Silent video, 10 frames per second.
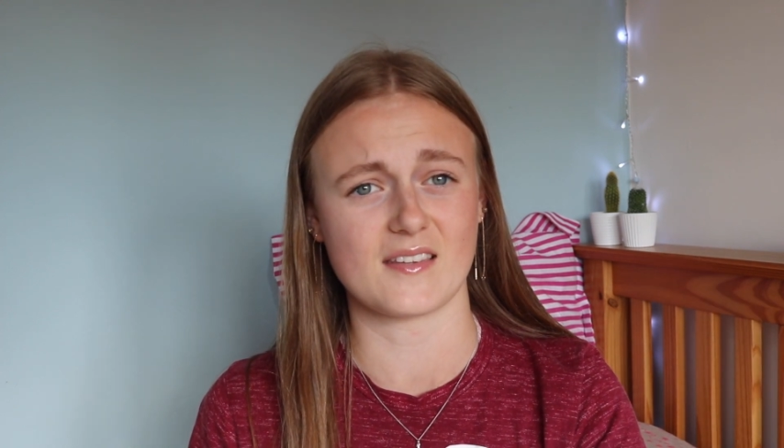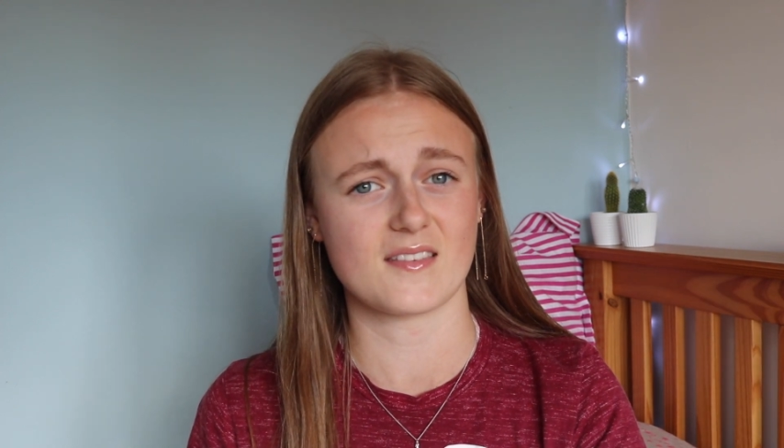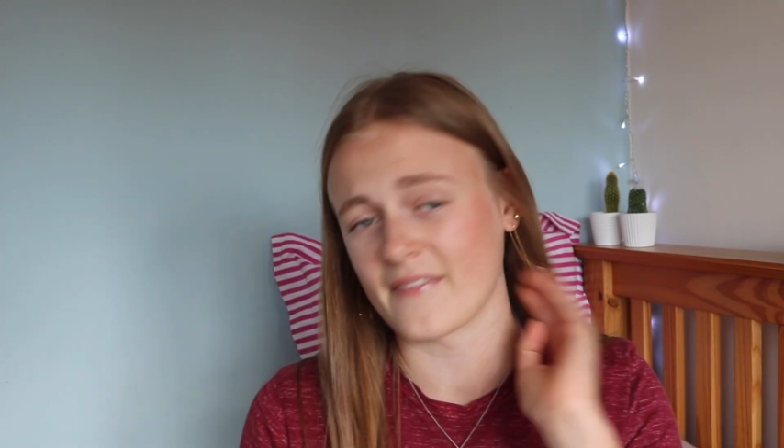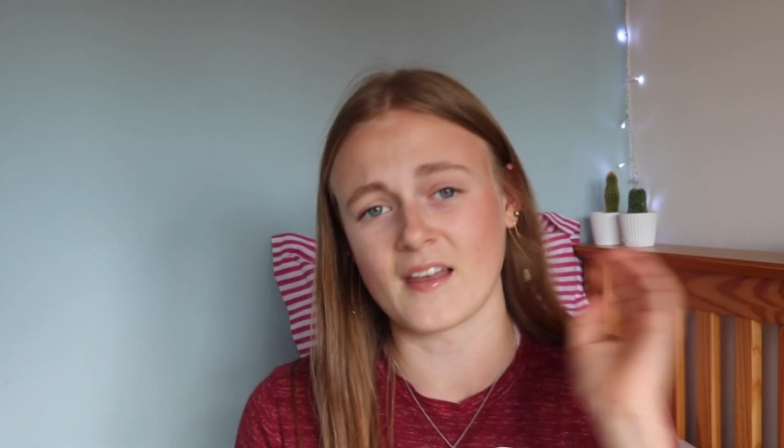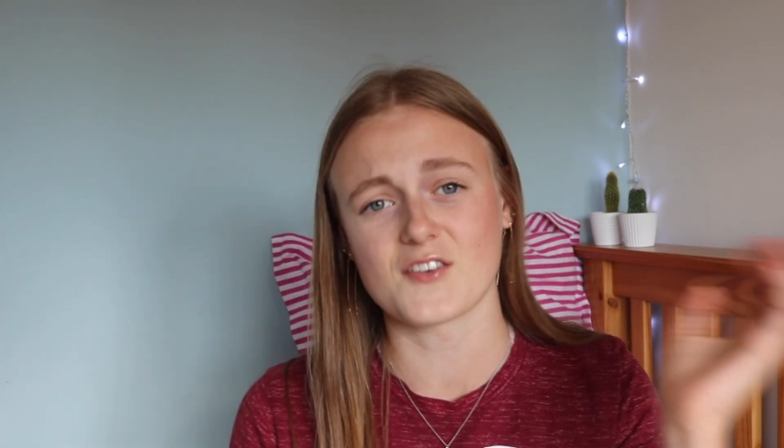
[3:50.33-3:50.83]

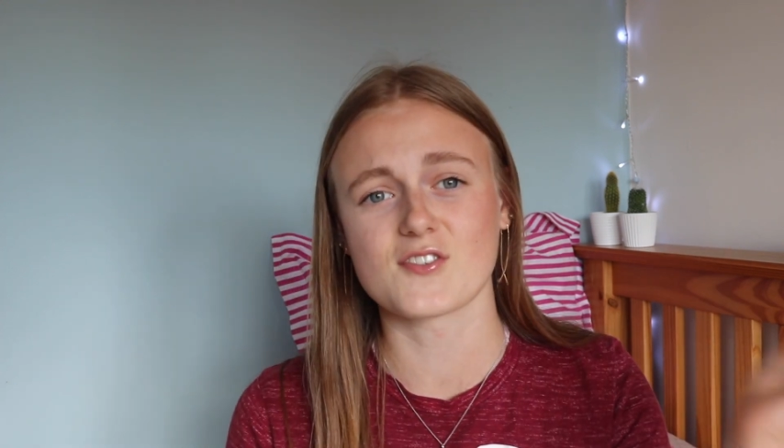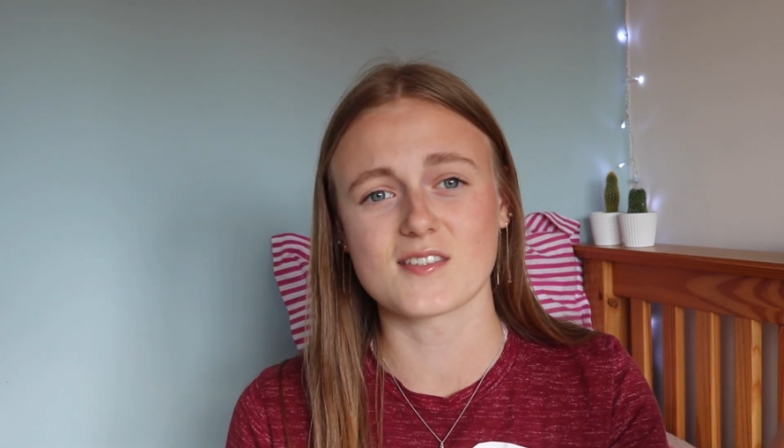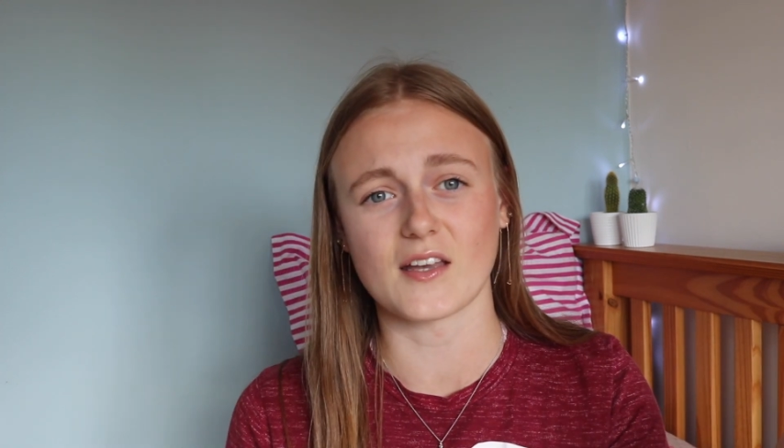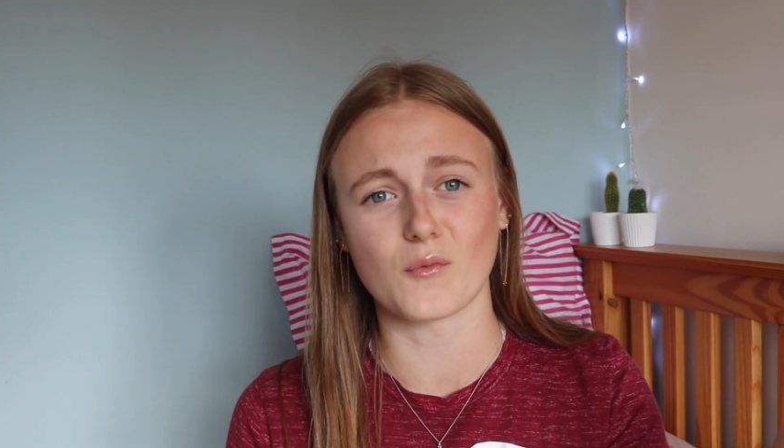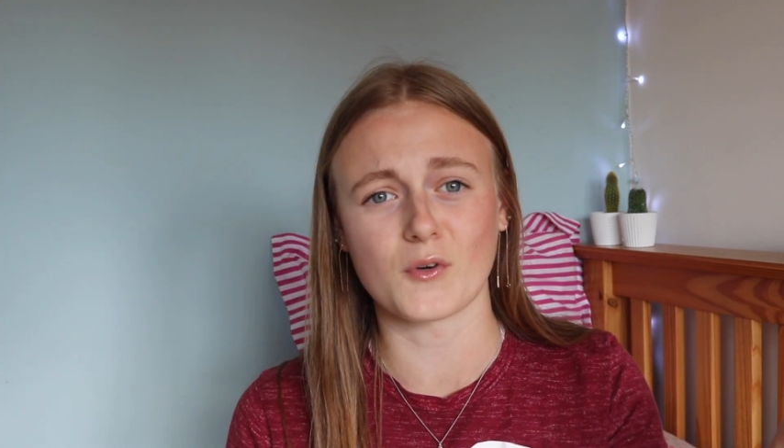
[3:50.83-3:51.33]
And that's just
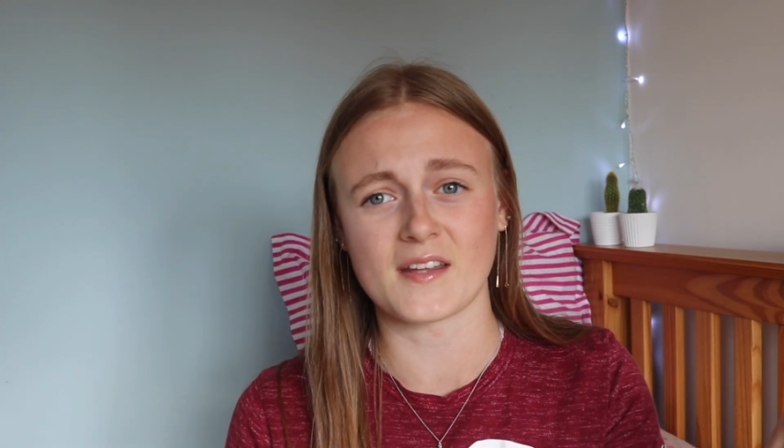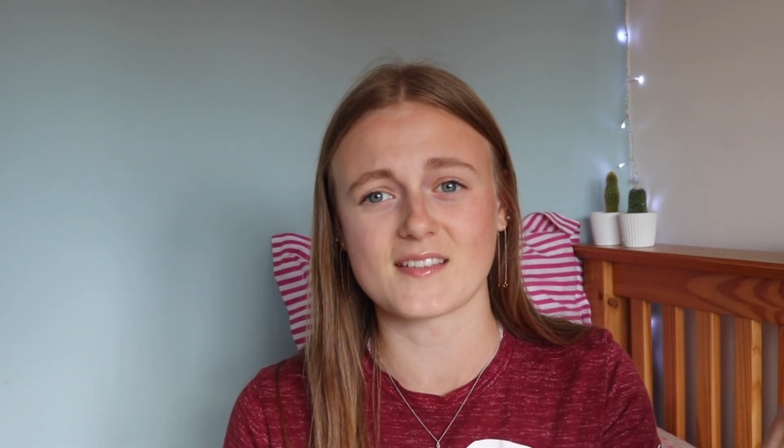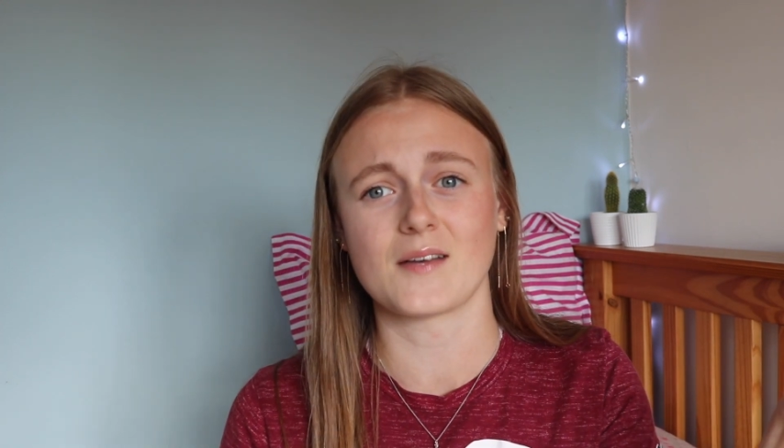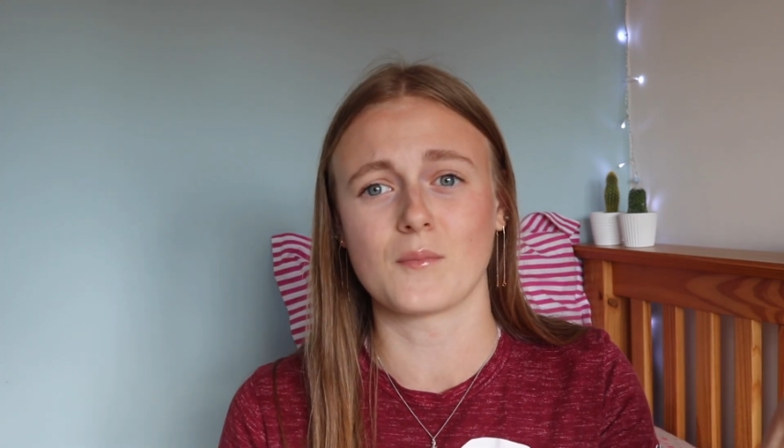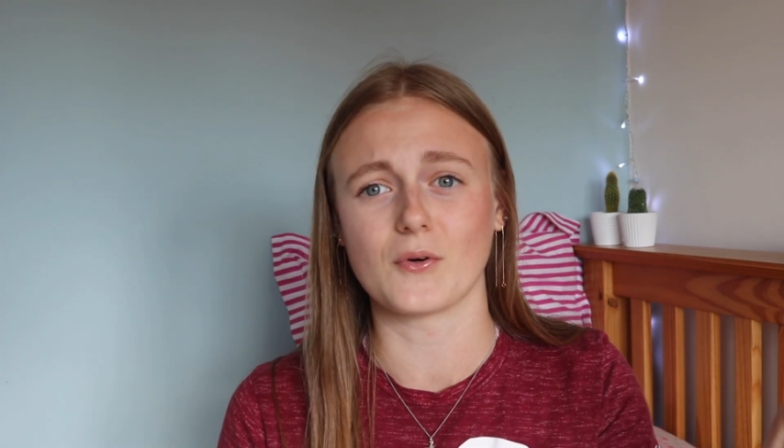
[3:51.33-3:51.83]
like one
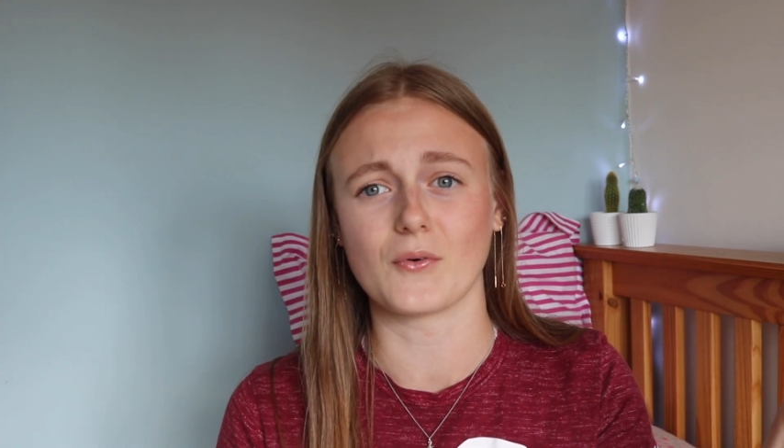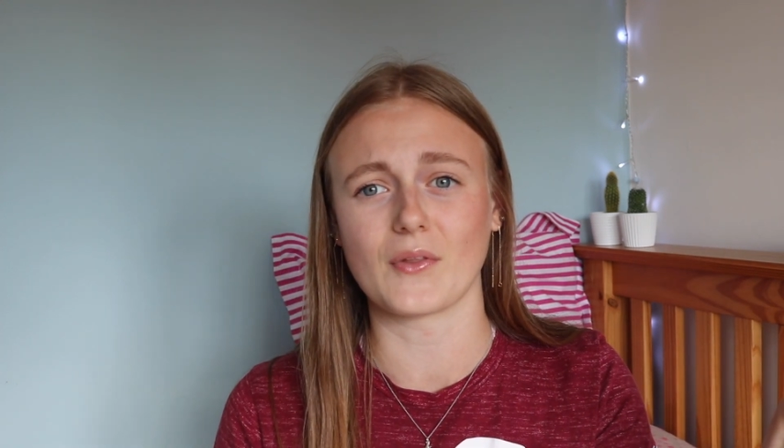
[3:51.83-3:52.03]
example,